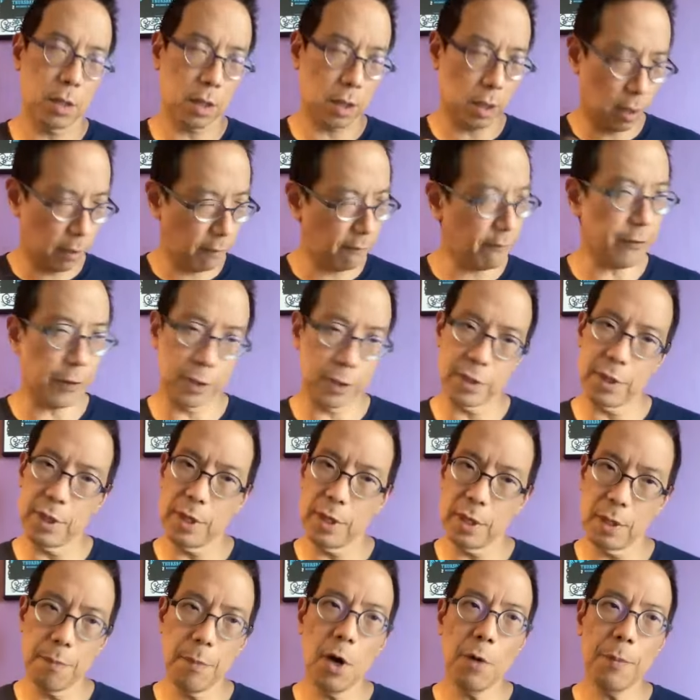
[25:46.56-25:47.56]
confront it
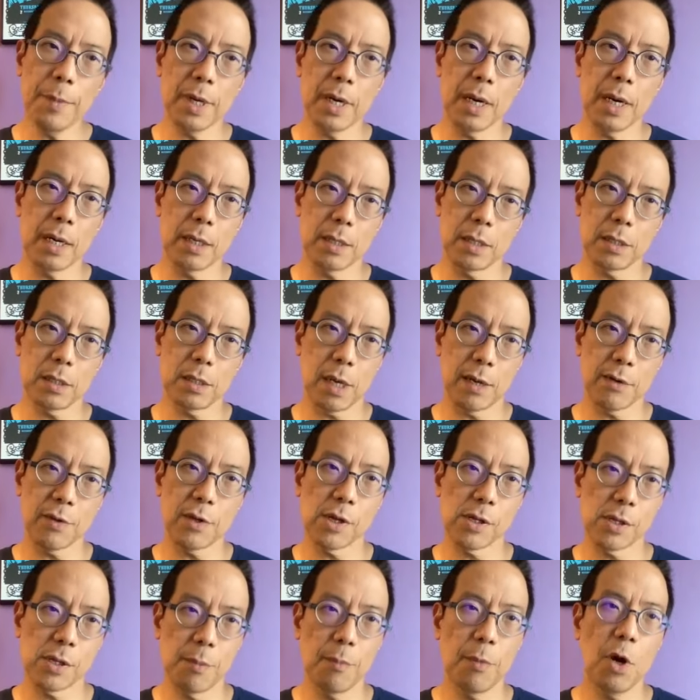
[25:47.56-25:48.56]
in the moment and discuss
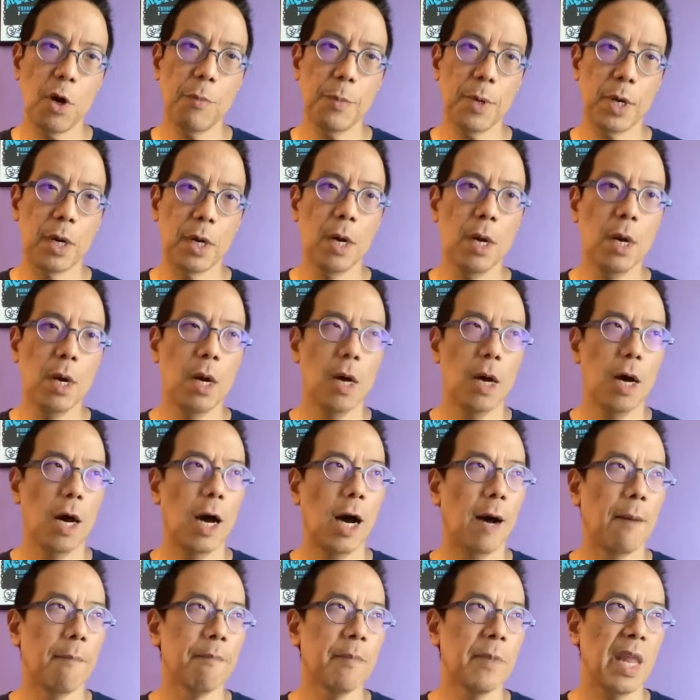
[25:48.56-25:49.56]
it in the moment.
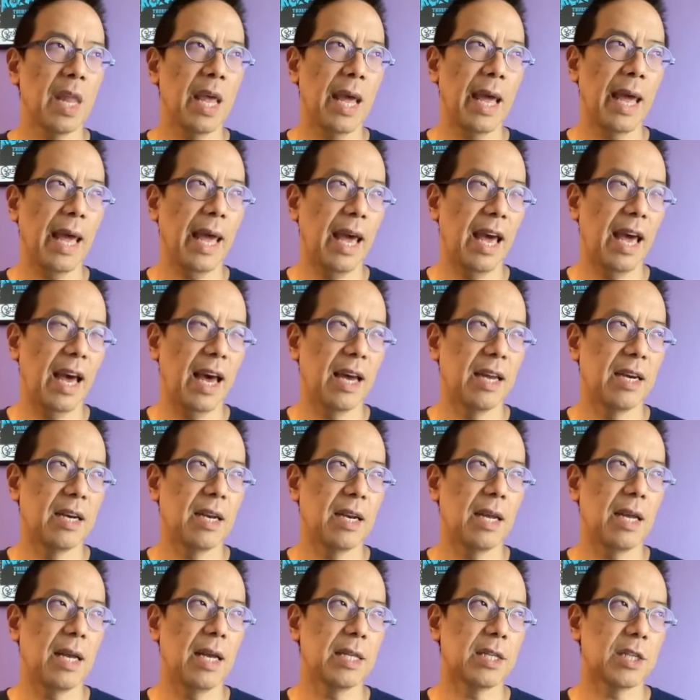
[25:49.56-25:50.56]

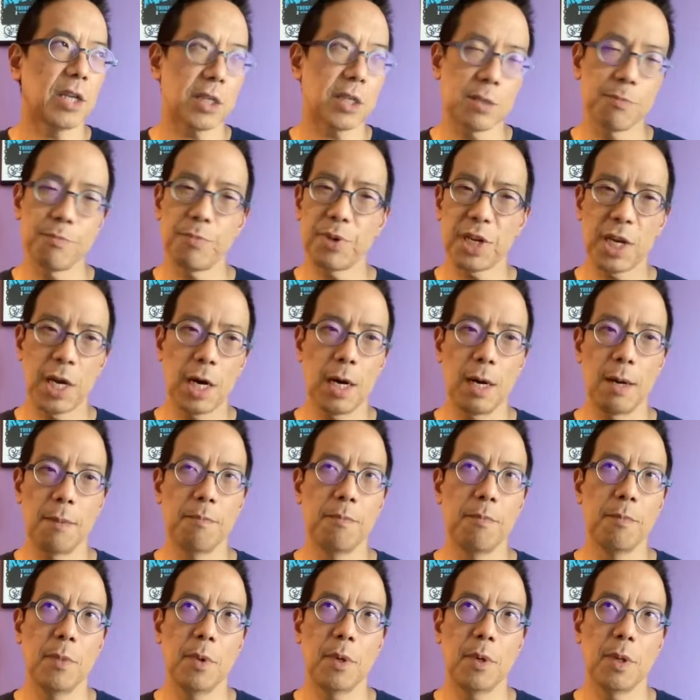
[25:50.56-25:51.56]
And it doesn't
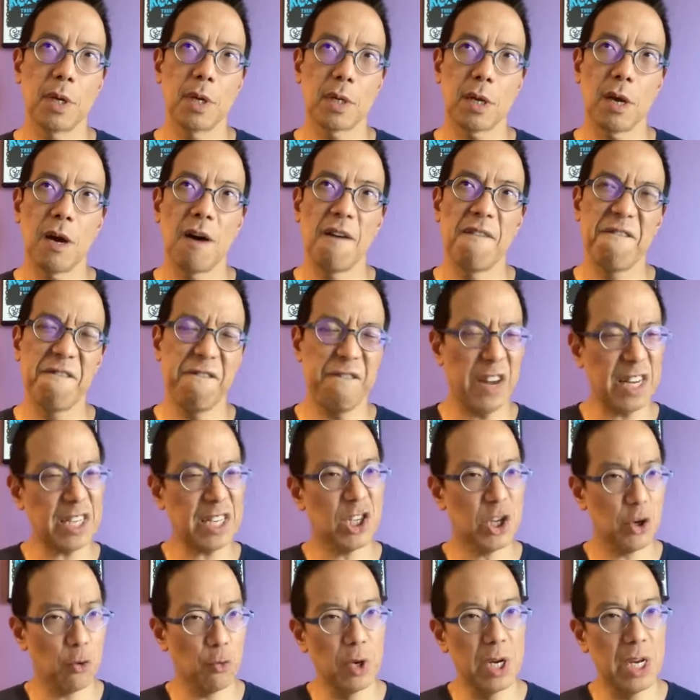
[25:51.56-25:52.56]
become like a
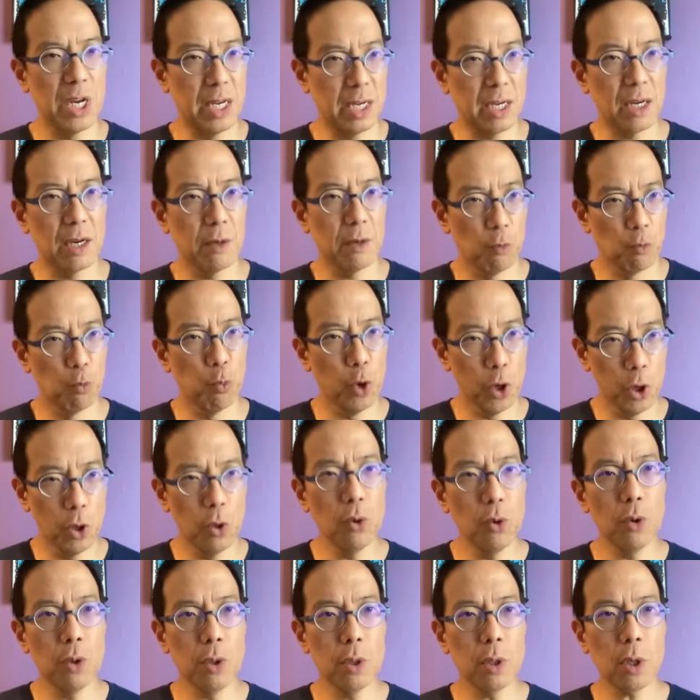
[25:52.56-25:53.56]
festering
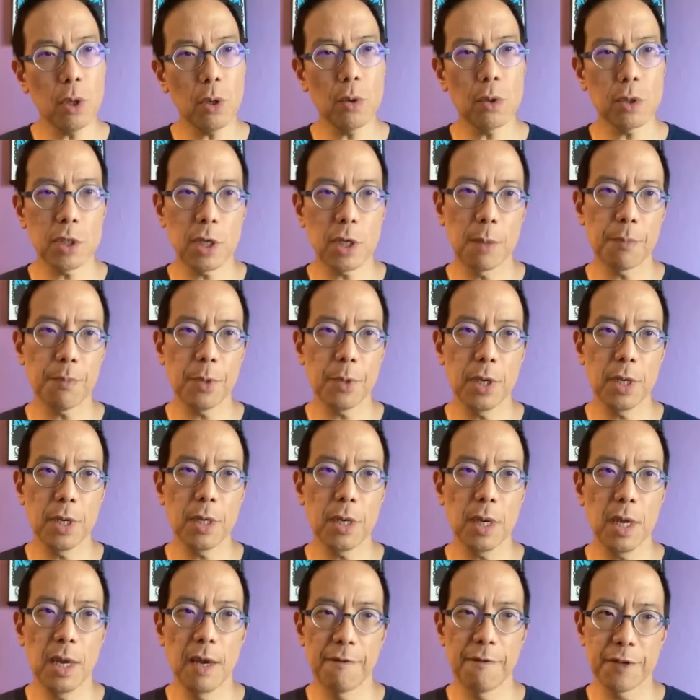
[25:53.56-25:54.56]
wound or
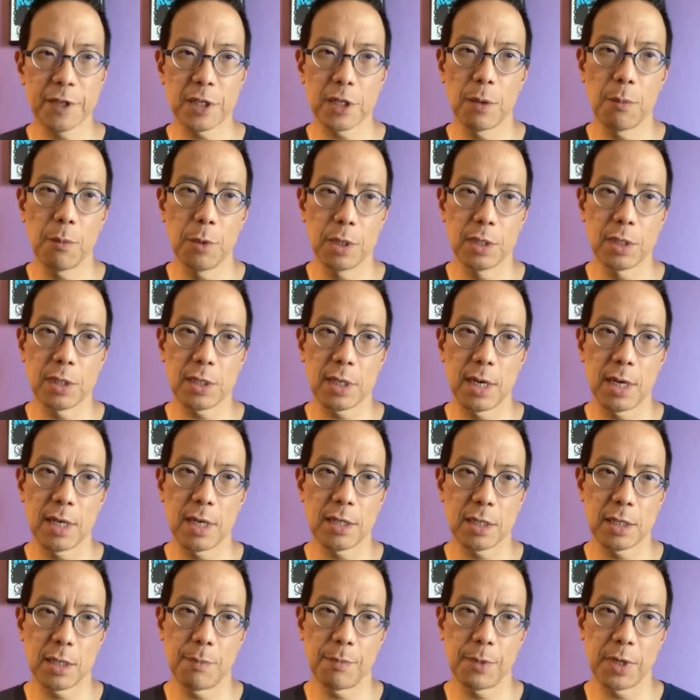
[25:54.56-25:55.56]
something if someone
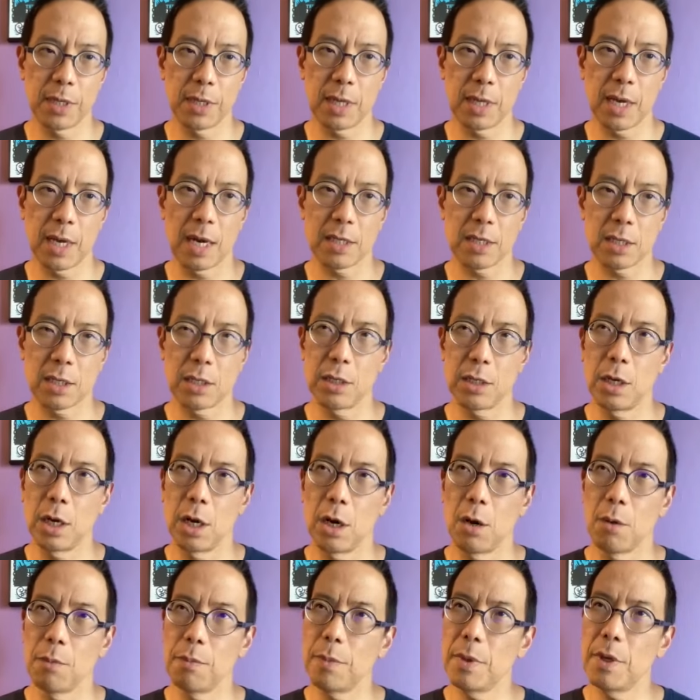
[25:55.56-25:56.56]
says something that's, you
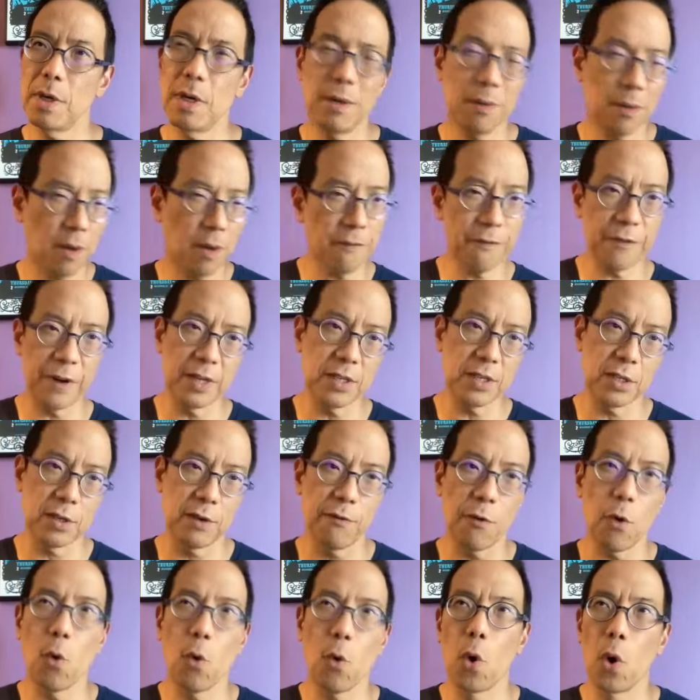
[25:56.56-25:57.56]
know,
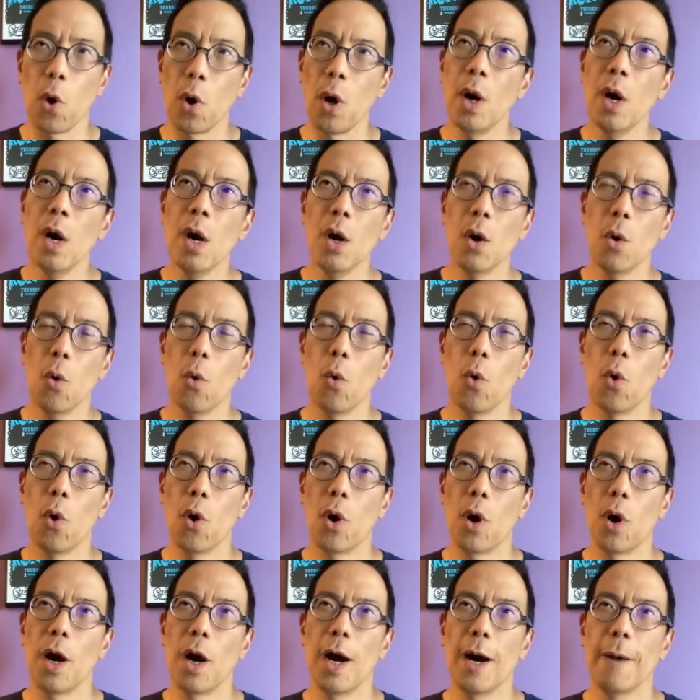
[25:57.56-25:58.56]
offensive or
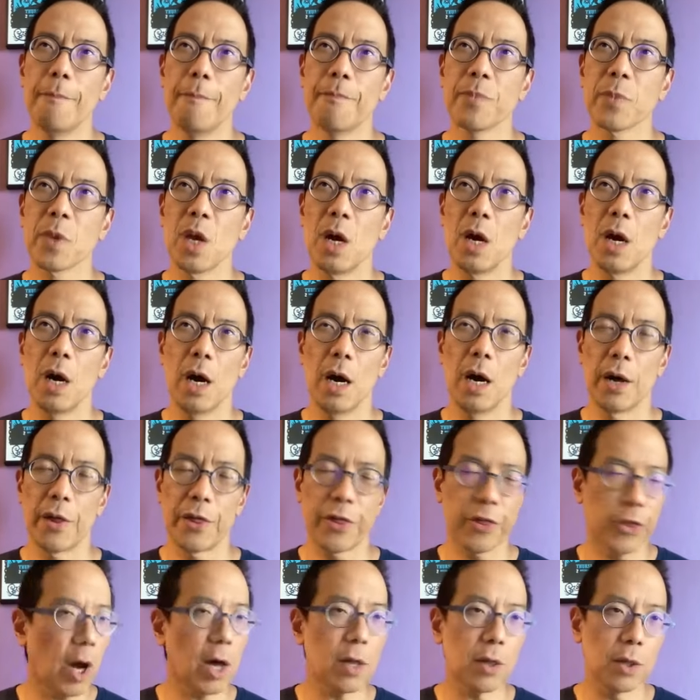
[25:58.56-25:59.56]

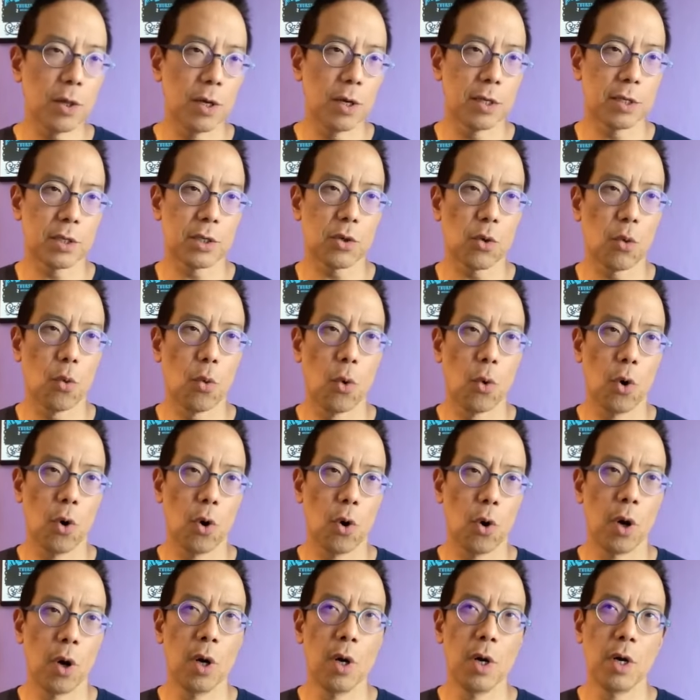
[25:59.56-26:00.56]
thoughtless,
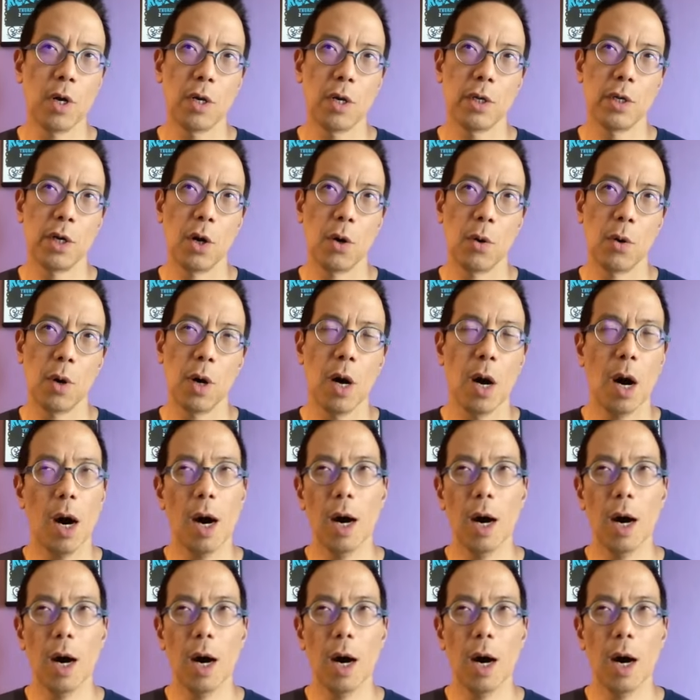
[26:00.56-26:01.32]
or, you know,